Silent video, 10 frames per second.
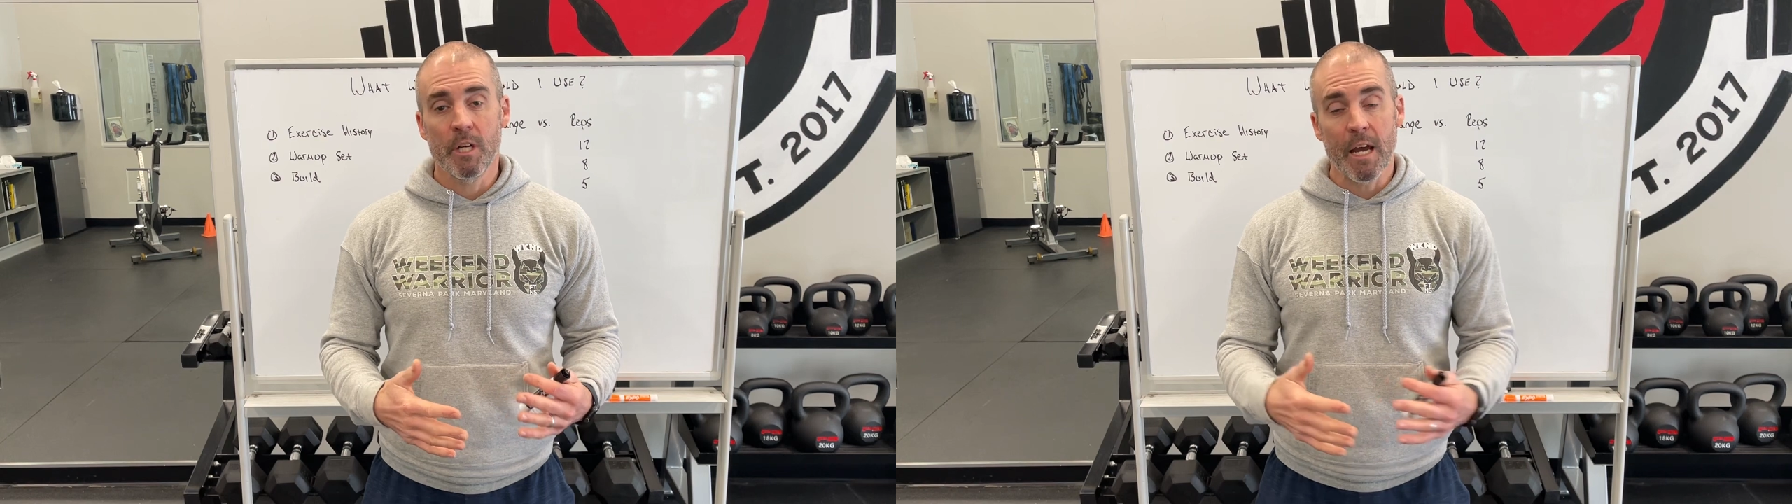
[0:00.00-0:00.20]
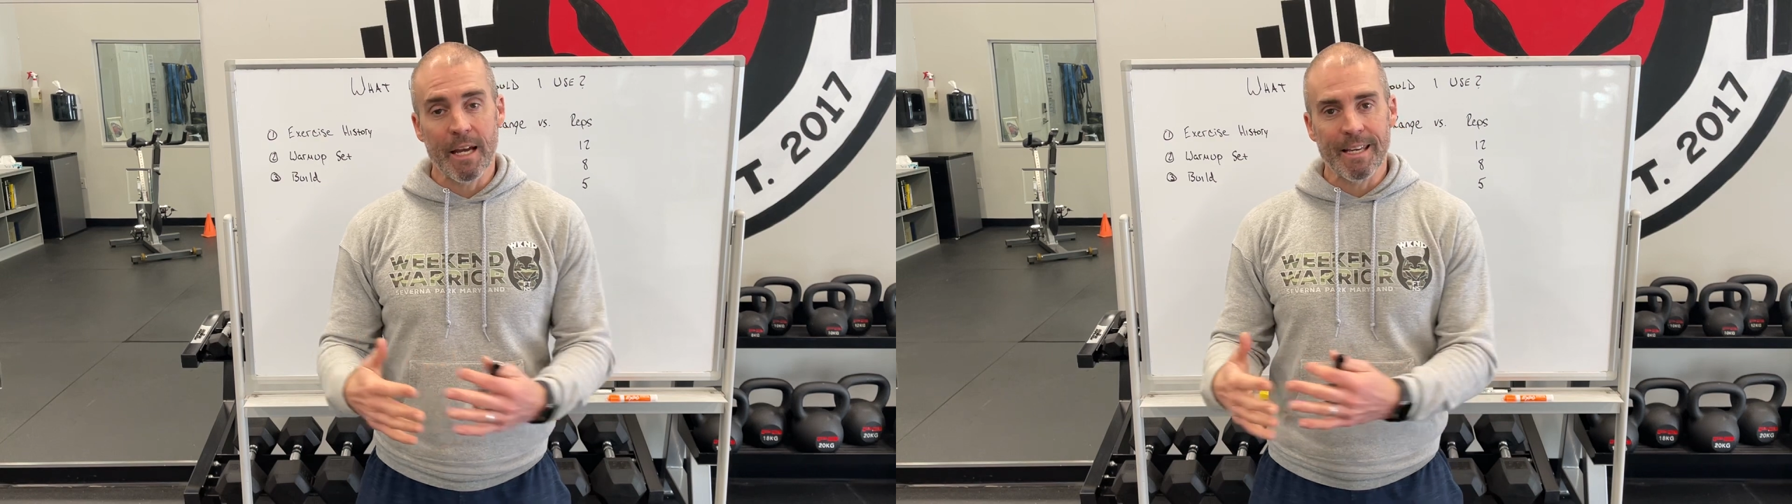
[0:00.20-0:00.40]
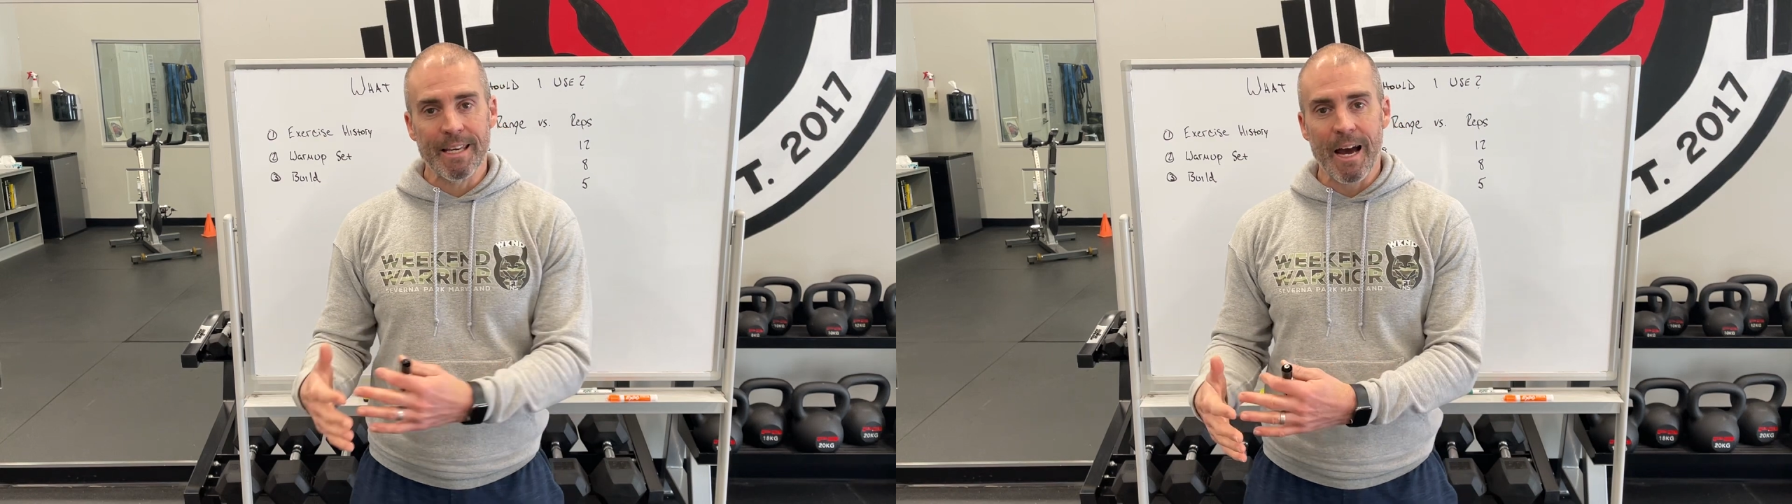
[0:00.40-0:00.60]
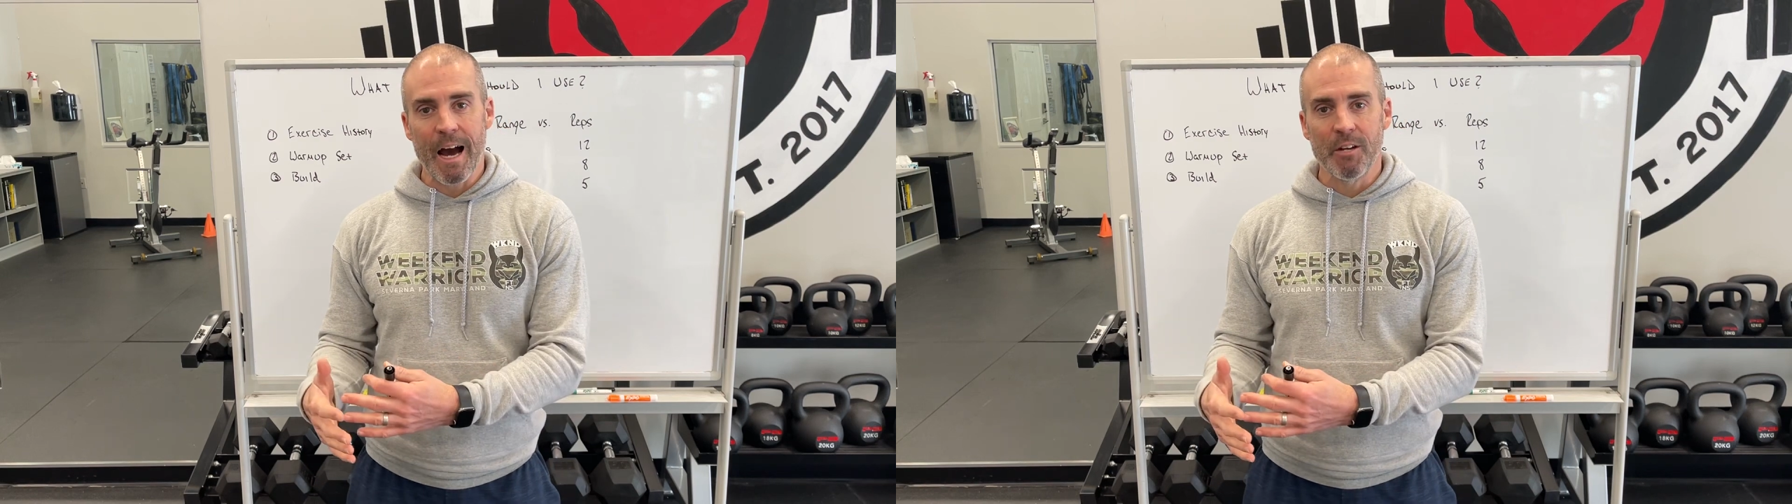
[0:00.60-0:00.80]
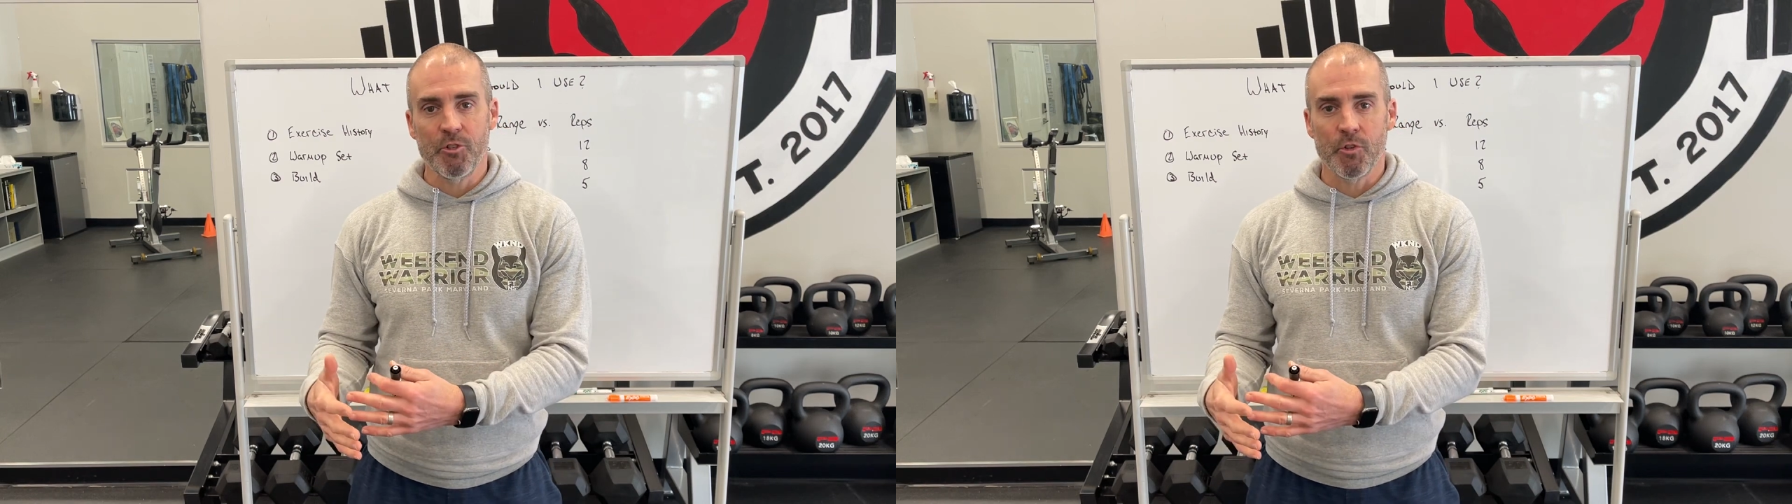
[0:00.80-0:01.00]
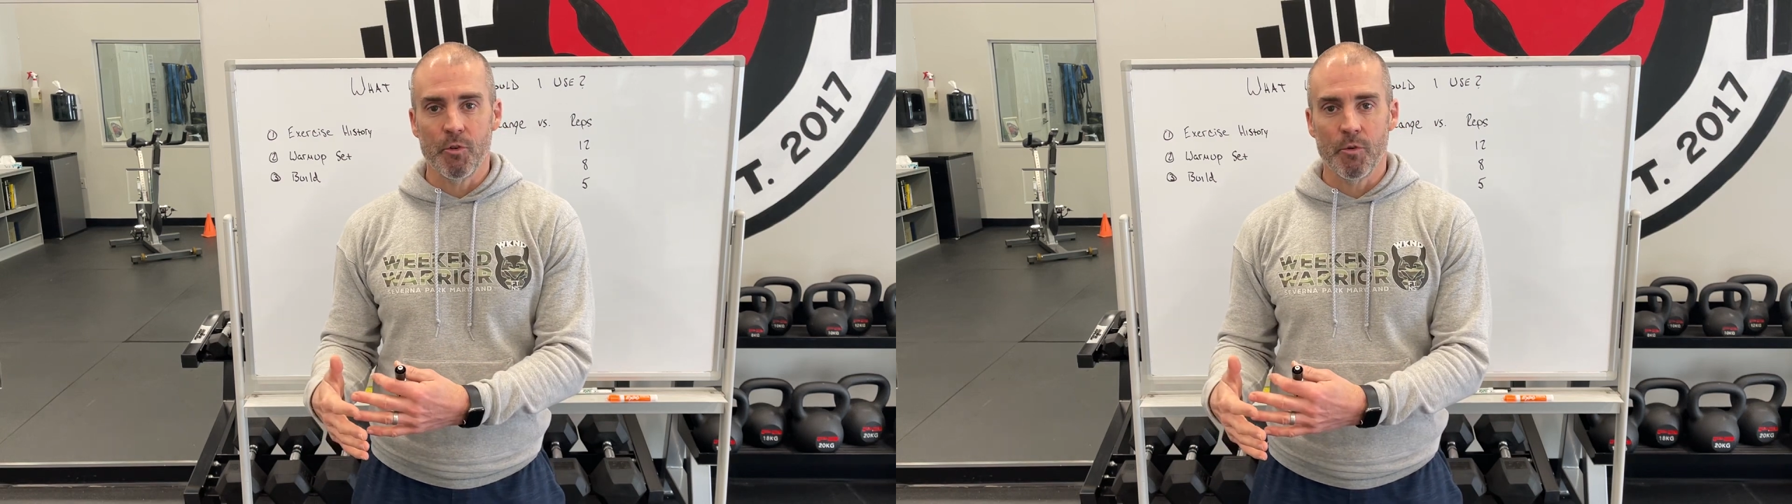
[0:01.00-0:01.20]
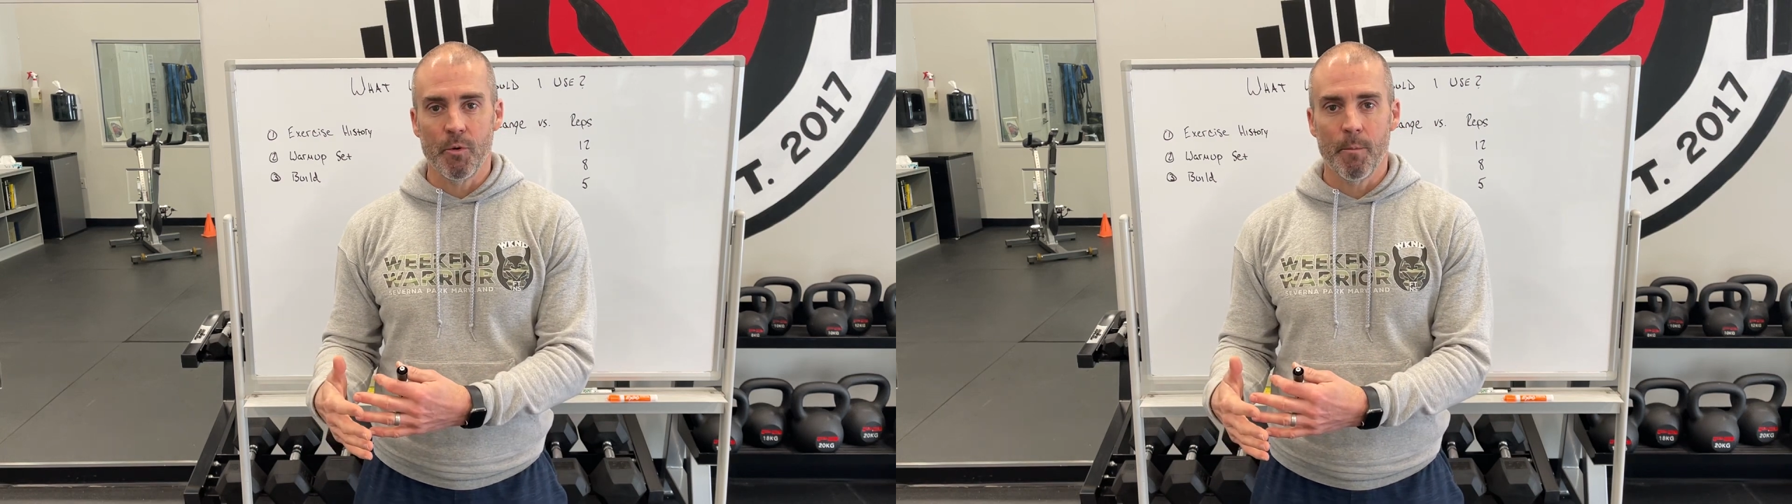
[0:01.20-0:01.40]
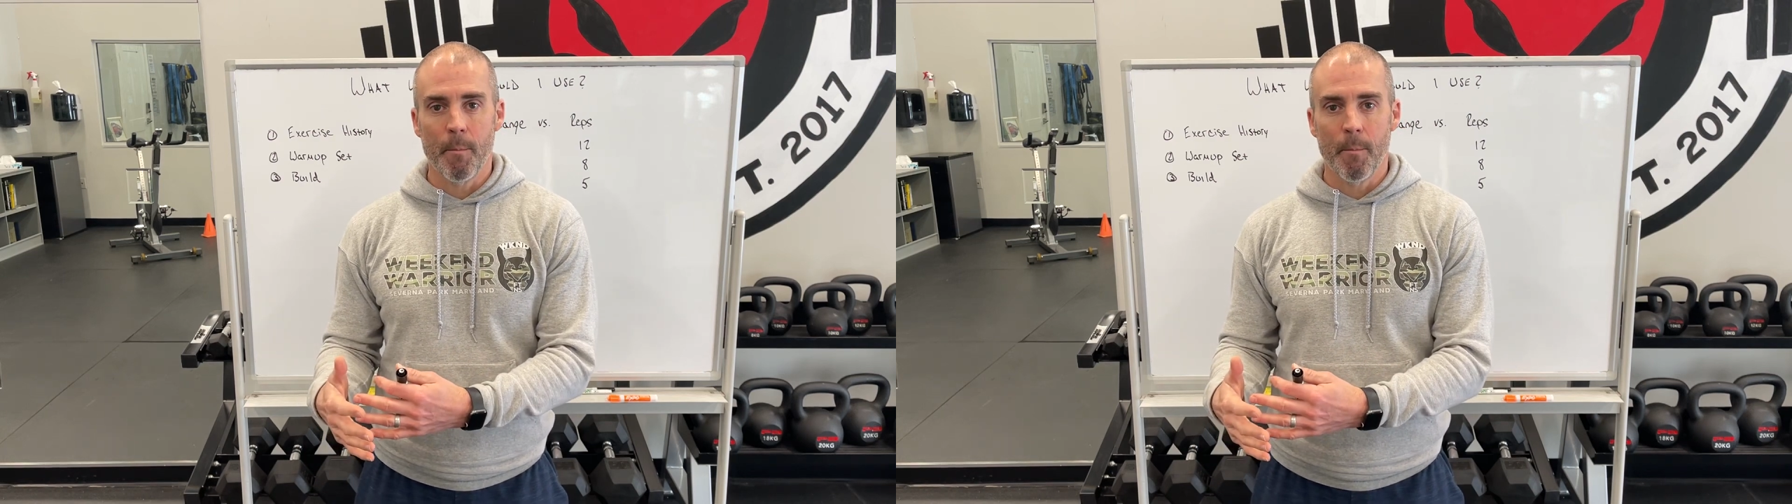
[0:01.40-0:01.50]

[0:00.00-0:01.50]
and guide you,